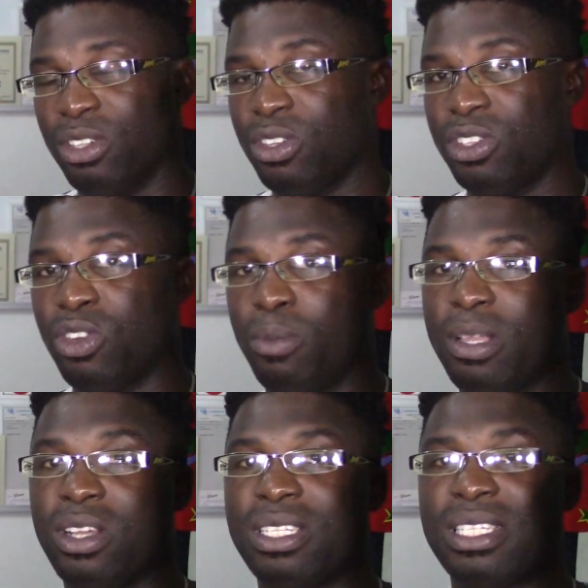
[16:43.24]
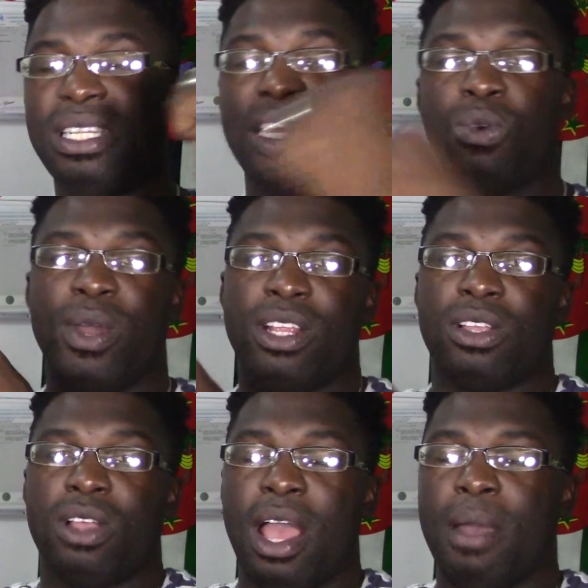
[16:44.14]
out of the skull, because the snake, when it
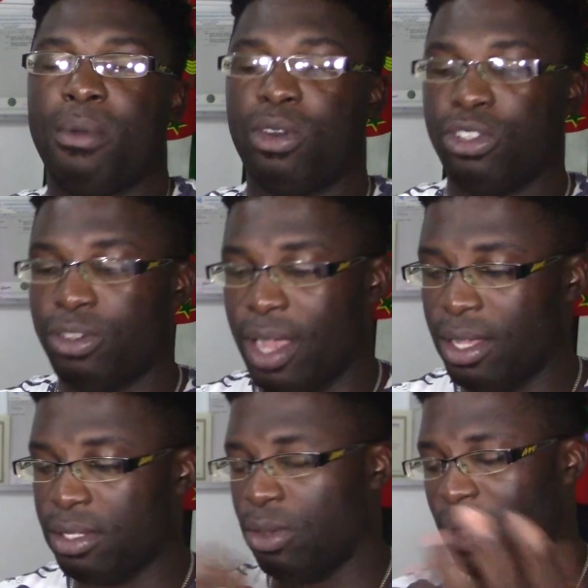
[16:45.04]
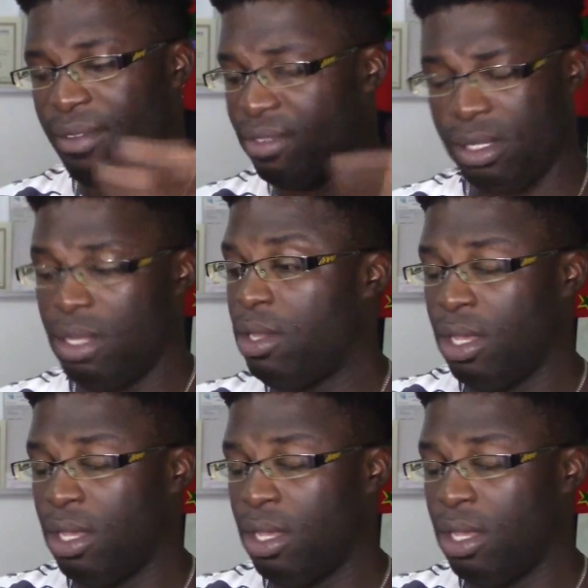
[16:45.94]
contracts or whatever,